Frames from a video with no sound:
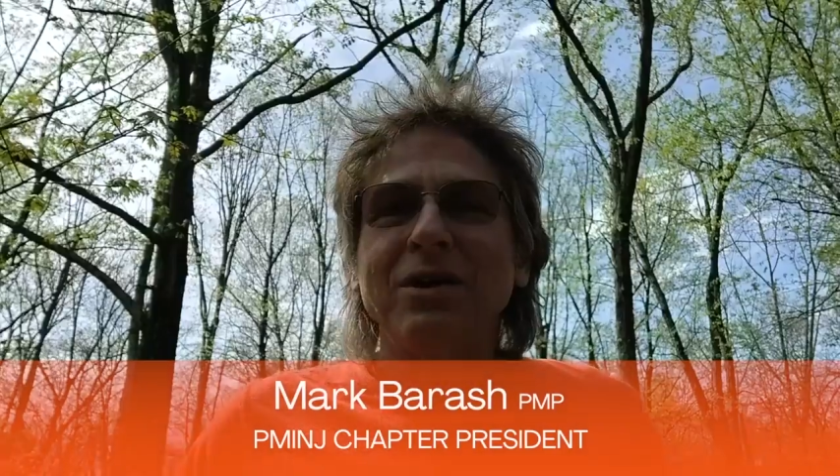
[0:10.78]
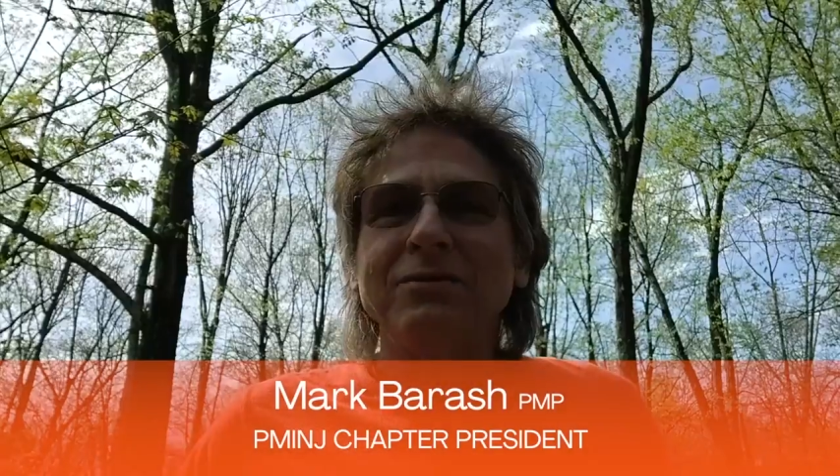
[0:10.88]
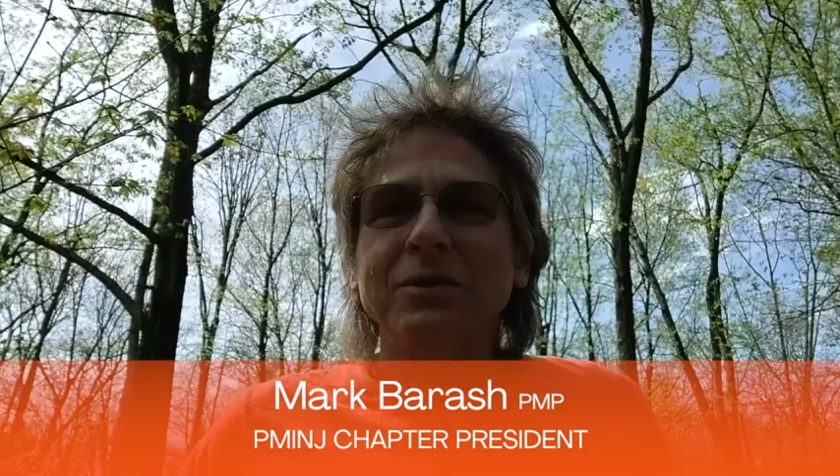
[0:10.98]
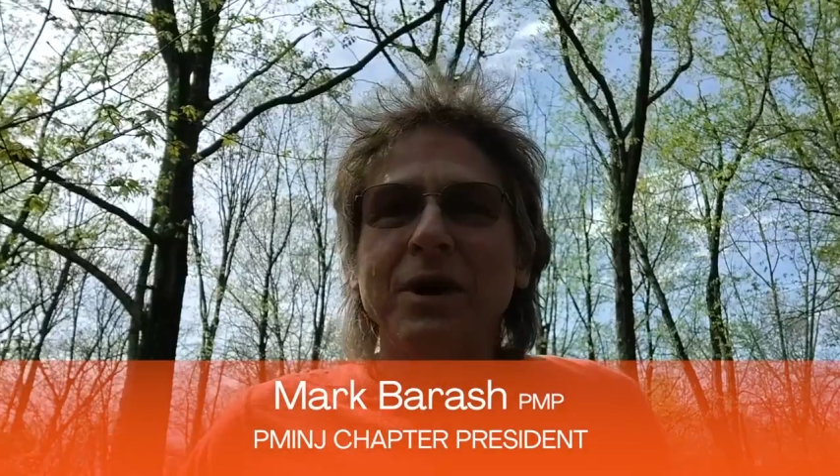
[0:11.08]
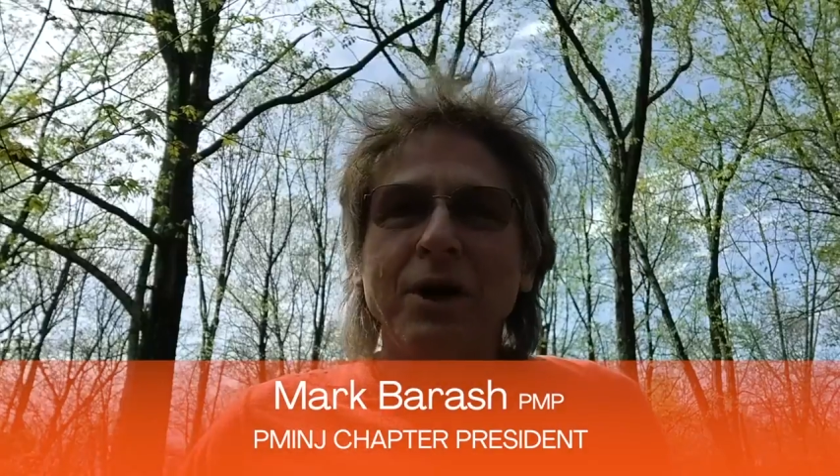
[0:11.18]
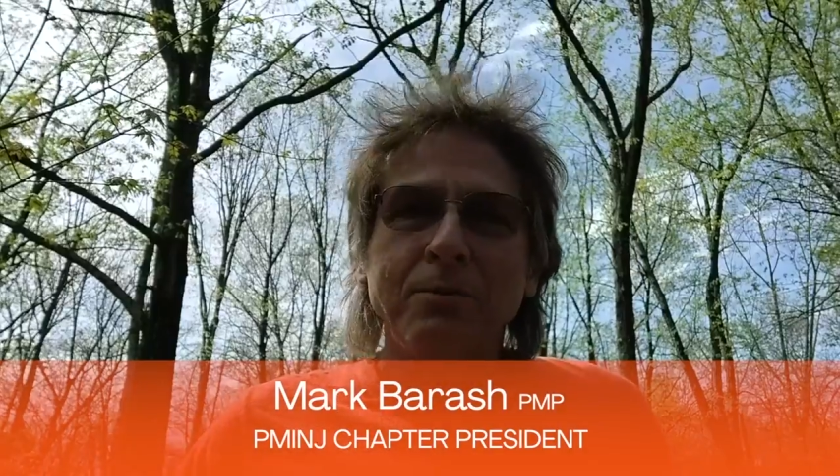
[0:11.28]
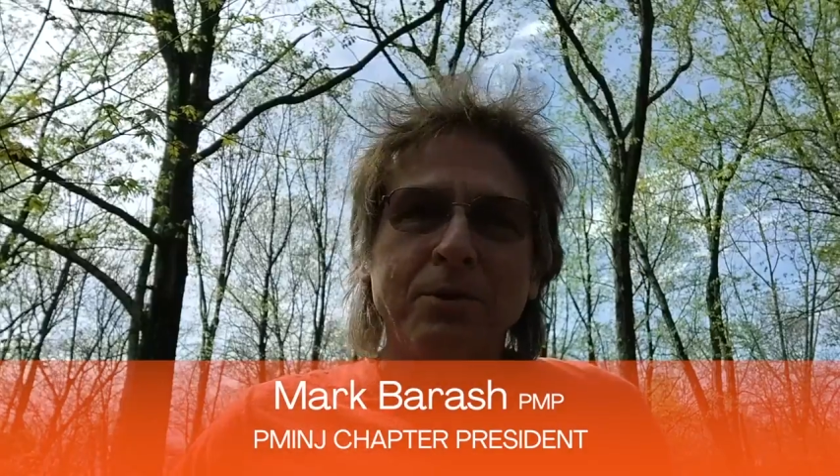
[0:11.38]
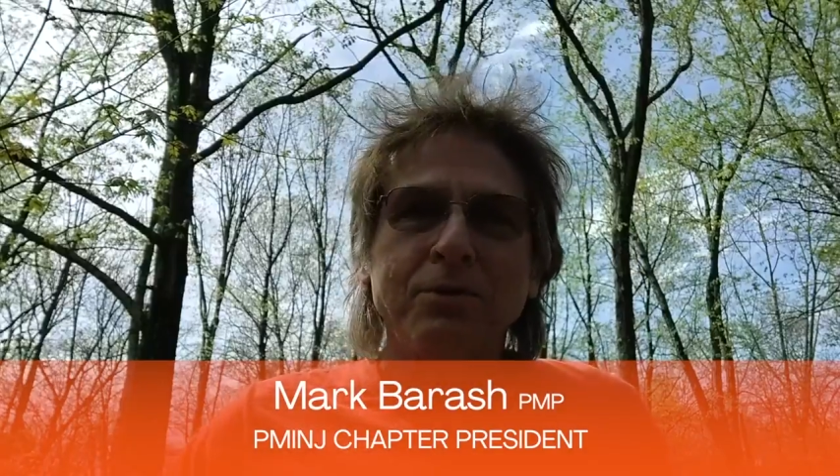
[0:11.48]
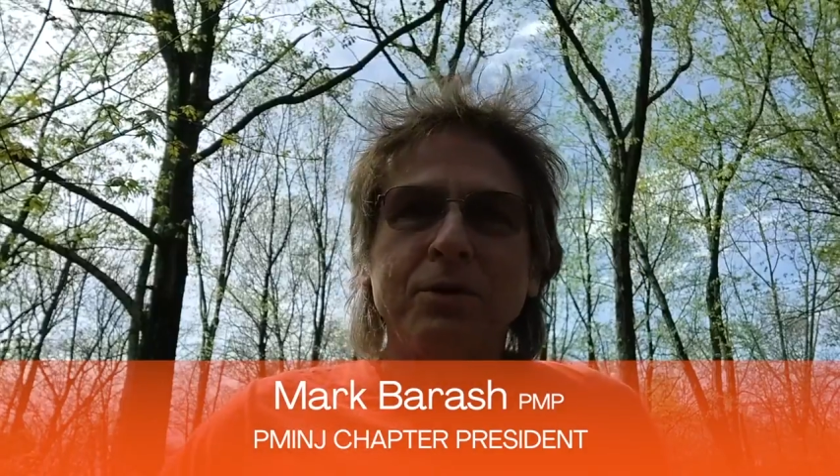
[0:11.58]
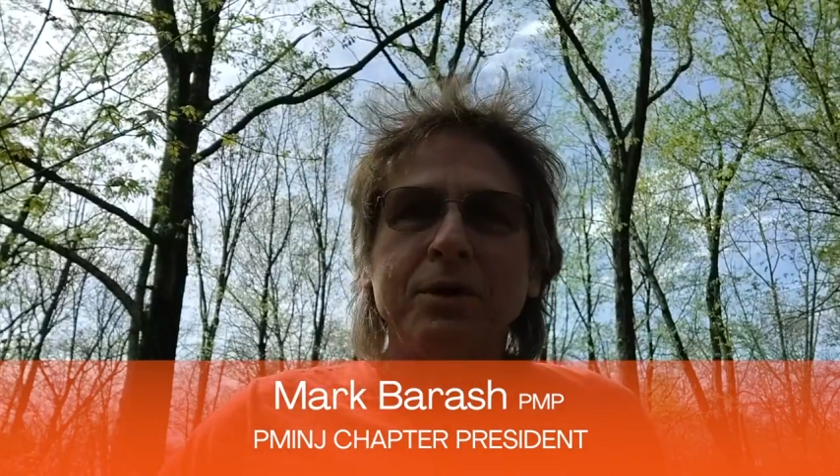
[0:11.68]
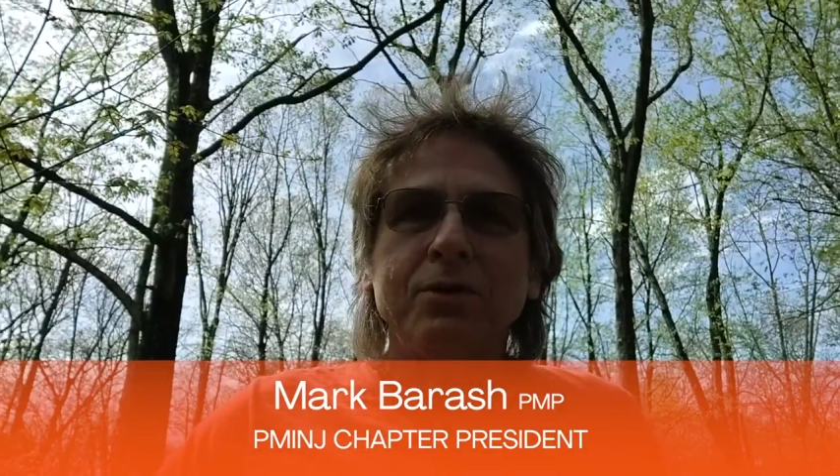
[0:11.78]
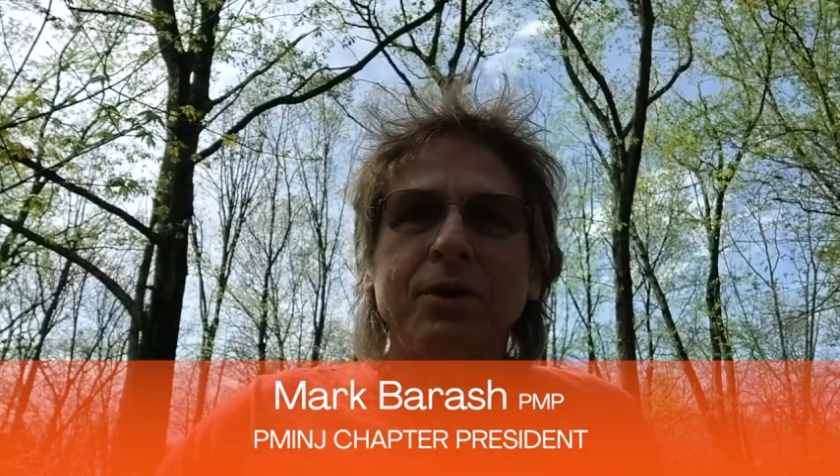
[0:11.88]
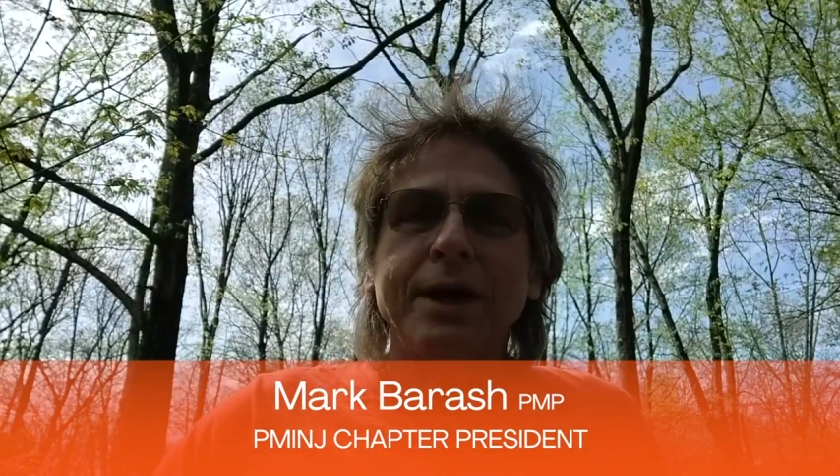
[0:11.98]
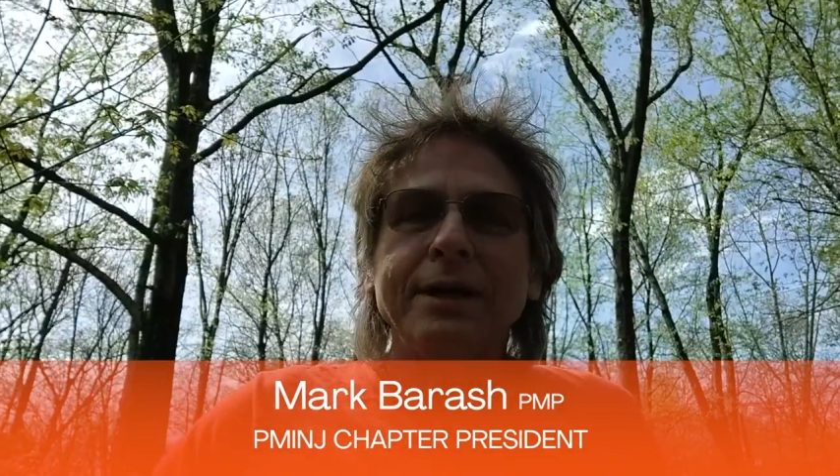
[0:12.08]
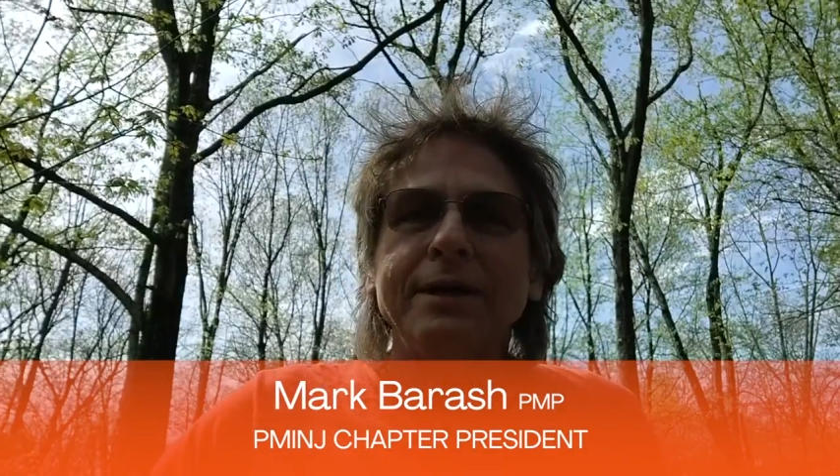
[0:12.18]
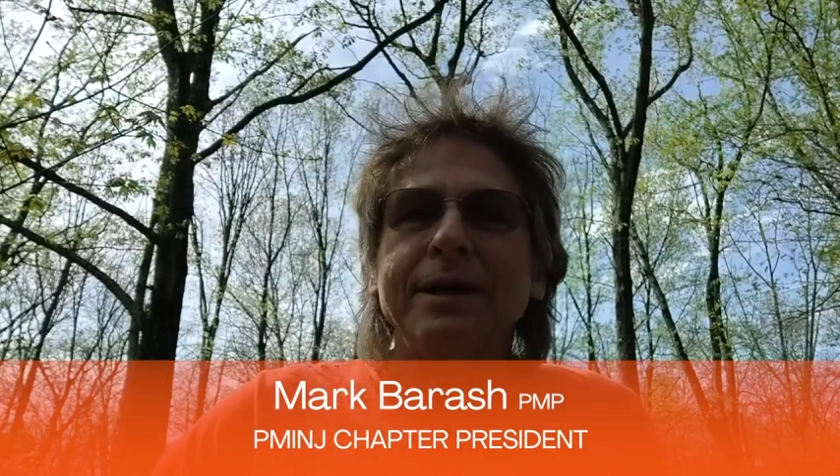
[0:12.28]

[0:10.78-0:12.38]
of you. I hope you're doing great.